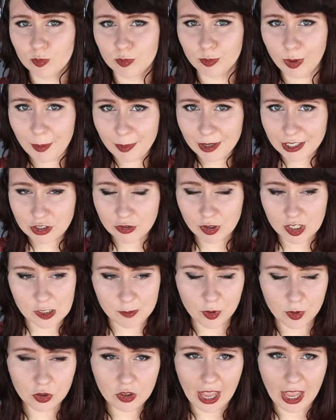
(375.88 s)
public
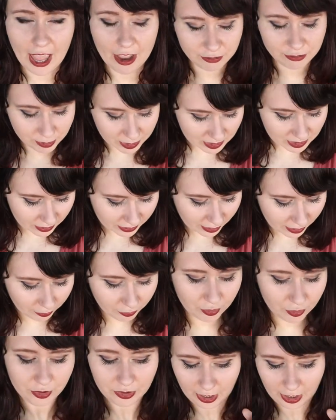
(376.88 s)
transport, everyone's on their
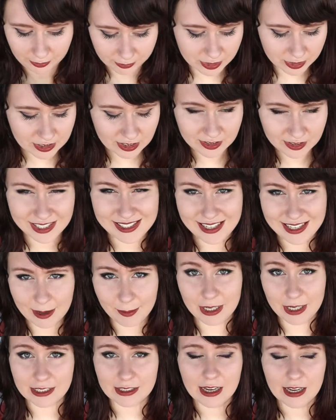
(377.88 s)
phone, everyone's on their
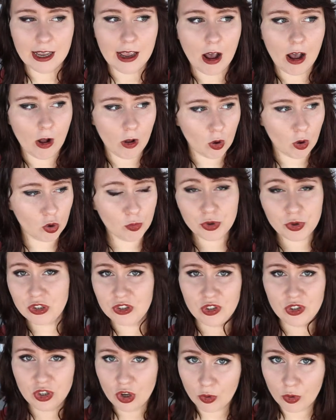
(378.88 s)
tablet, almost
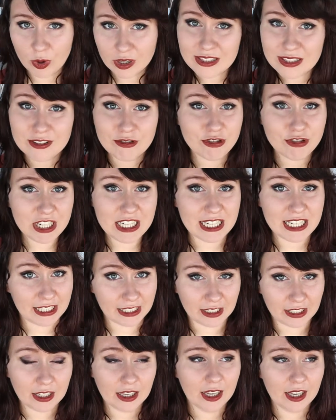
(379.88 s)
no one's
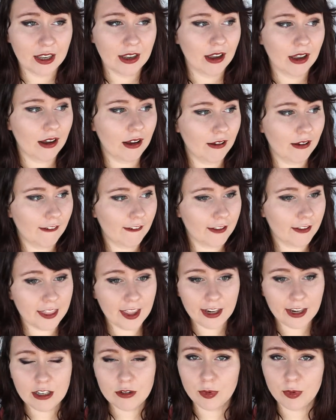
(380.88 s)
reading.
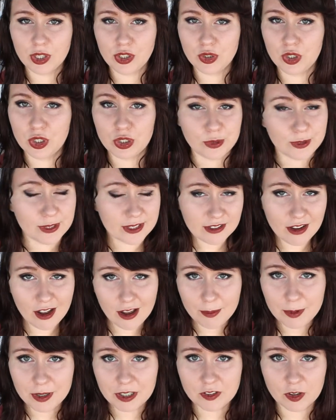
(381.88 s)
Then when you go to
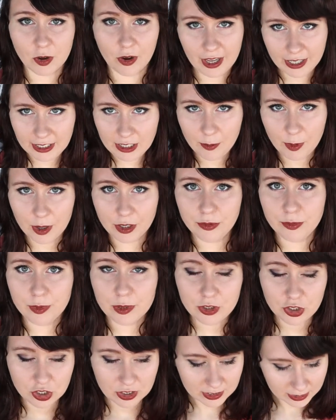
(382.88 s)
Starbucks or anywhere, you
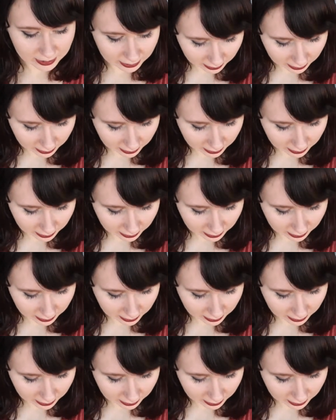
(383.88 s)
will just